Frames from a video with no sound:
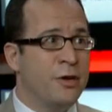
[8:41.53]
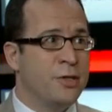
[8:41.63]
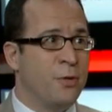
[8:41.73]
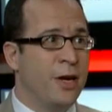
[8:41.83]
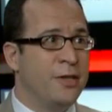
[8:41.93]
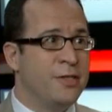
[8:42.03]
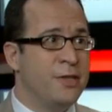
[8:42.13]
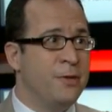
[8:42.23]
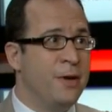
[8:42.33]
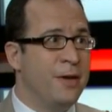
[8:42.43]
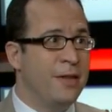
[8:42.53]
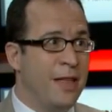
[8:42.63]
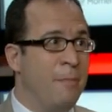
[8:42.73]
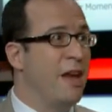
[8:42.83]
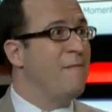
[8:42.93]
disorients you,
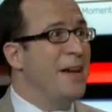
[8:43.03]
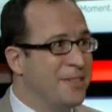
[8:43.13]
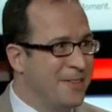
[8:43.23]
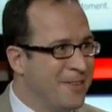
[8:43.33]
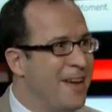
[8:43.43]
they might have meant to.